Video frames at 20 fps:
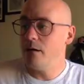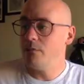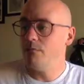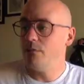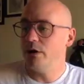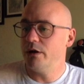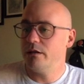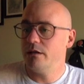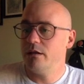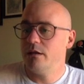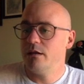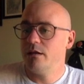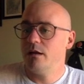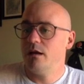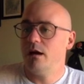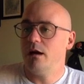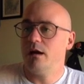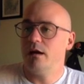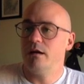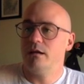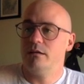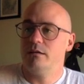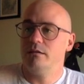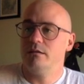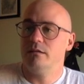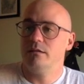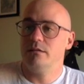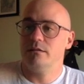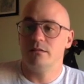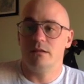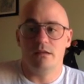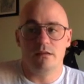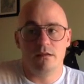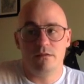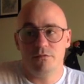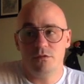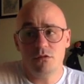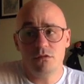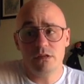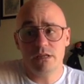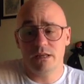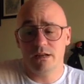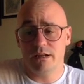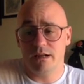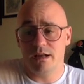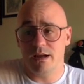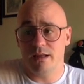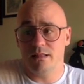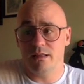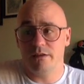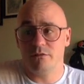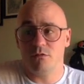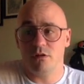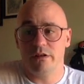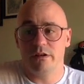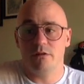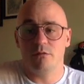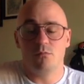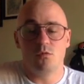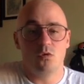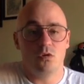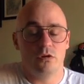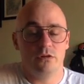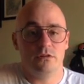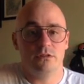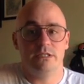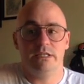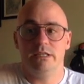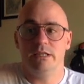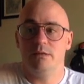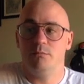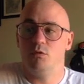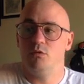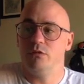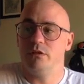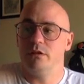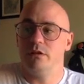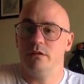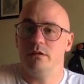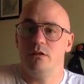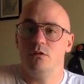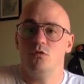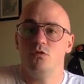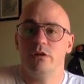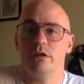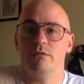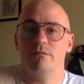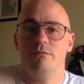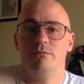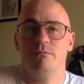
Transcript: But if you can get a guy like Rondale Moore on your team who can